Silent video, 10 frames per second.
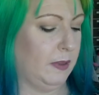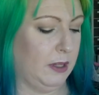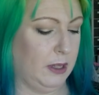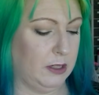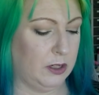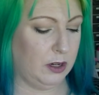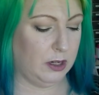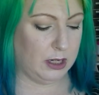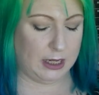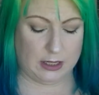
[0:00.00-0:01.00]
It's not
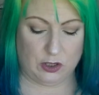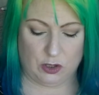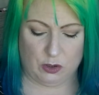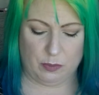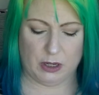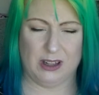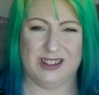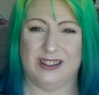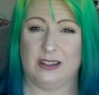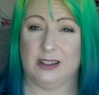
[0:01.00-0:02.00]
a
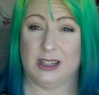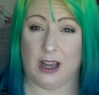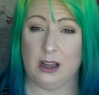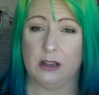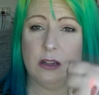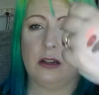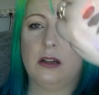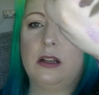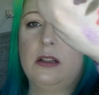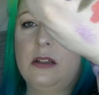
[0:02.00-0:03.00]
super dark
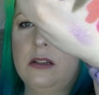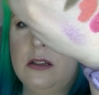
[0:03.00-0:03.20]
colour.